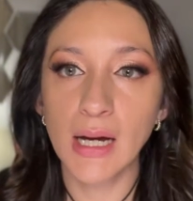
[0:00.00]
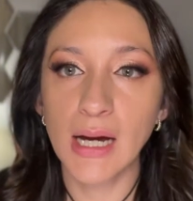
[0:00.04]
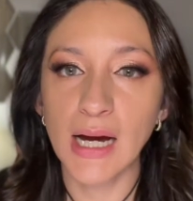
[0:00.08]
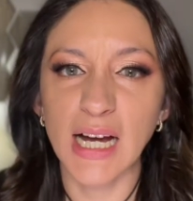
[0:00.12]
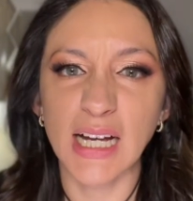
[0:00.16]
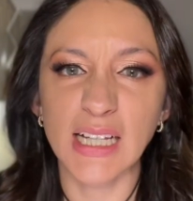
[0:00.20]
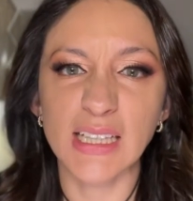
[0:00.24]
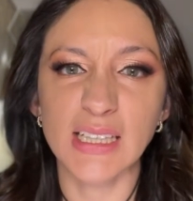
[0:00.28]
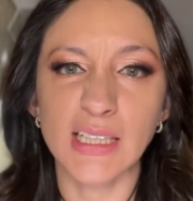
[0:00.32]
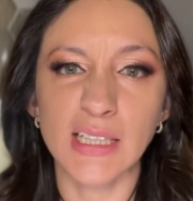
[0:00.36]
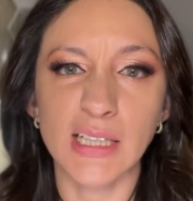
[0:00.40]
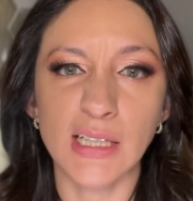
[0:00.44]
I
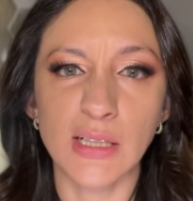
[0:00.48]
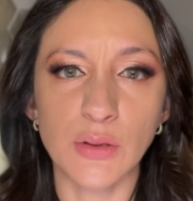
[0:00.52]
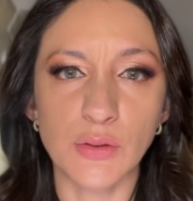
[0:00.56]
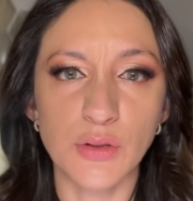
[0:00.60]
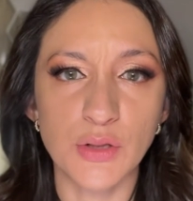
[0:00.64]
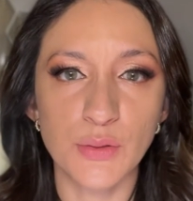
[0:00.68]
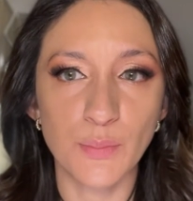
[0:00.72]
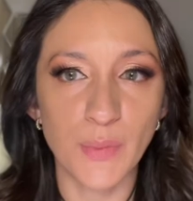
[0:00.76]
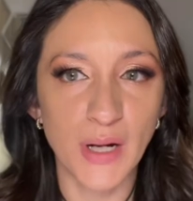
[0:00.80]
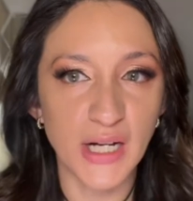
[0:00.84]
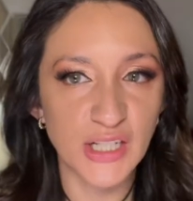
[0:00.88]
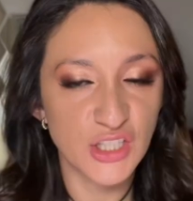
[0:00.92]
think it looks
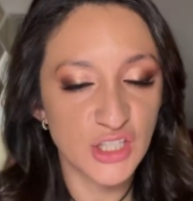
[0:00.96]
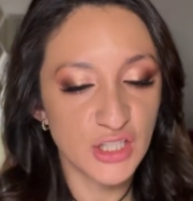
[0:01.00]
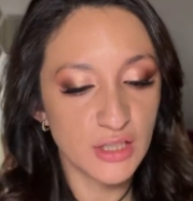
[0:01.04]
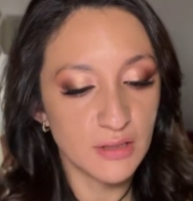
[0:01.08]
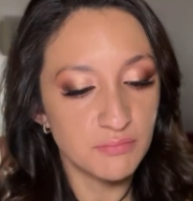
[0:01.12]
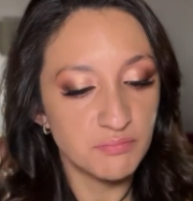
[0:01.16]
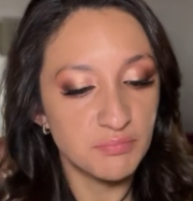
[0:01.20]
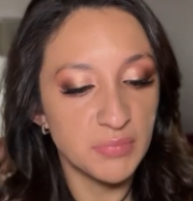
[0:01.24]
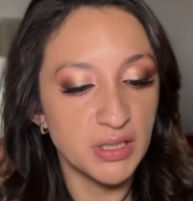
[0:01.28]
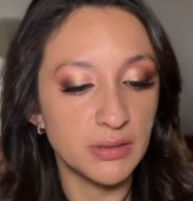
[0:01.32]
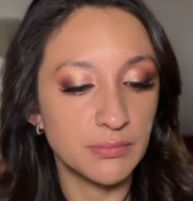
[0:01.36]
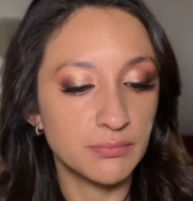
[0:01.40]
patchy,
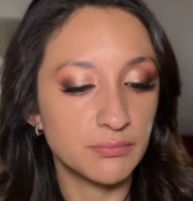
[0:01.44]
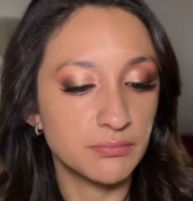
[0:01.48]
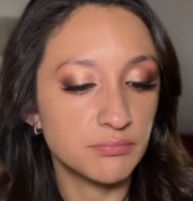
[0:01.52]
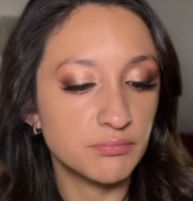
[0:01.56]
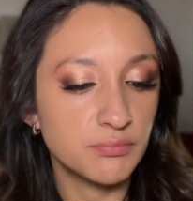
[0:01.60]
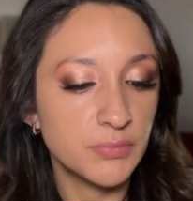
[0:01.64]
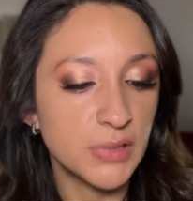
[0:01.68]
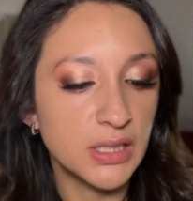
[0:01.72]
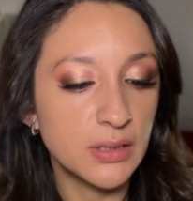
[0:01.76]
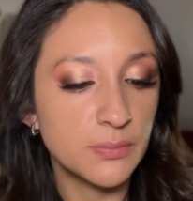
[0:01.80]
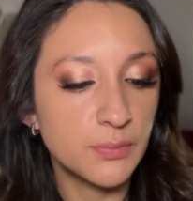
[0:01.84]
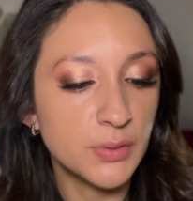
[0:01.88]
but
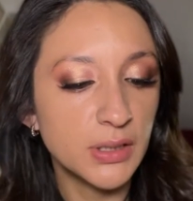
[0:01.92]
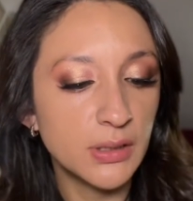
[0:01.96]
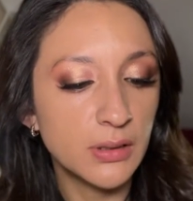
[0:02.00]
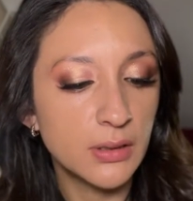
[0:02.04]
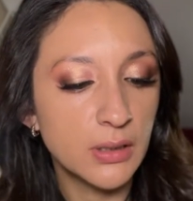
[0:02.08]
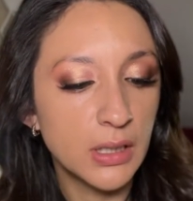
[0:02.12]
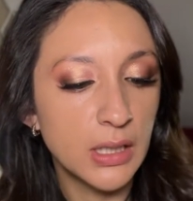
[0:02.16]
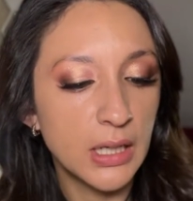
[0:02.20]
maybe